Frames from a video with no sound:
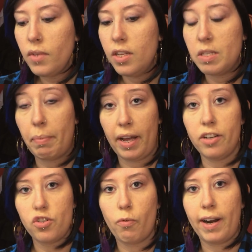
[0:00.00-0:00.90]

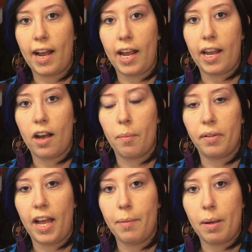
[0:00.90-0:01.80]
sponge when I
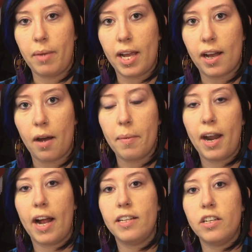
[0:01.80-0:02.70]
applied my makeup,
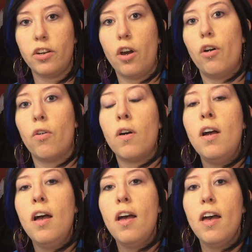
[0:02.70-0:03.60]
and I didn't know
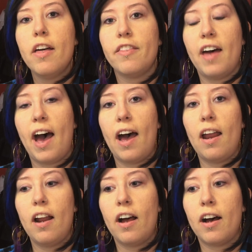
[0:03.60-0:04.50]

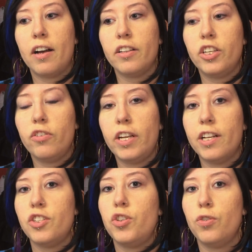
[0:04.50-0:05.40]
that you
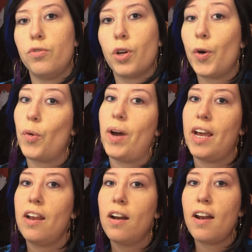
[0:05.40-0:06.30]
needed to throw it
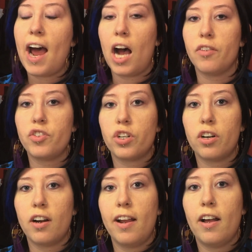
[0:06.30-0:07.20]
away
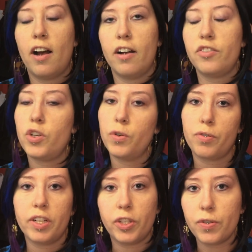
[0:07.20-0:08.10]
after 2 or
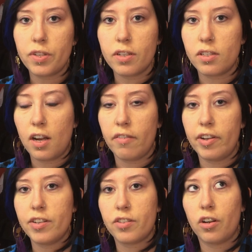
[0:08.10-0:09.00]
3 uses of
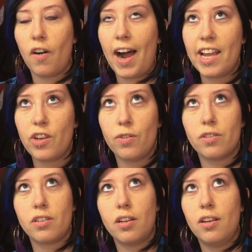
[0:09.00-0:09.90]
it. So I
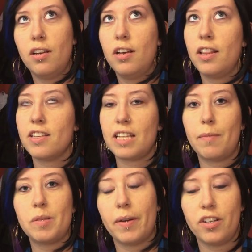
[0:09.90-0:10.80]
used the
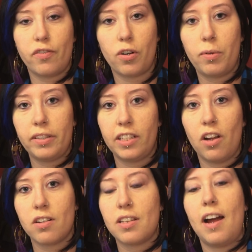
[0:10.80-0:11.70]
same sponge for a really
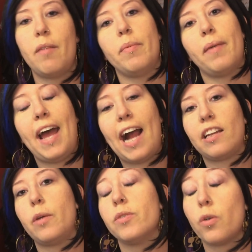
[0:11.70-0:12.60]
long time, and my
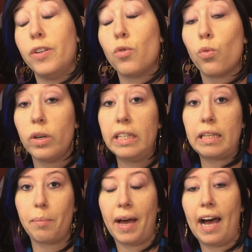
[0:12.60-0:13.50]
acne was always
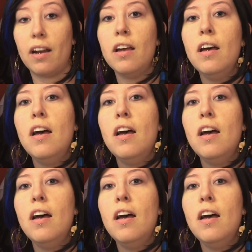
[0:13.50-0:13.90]
really bad.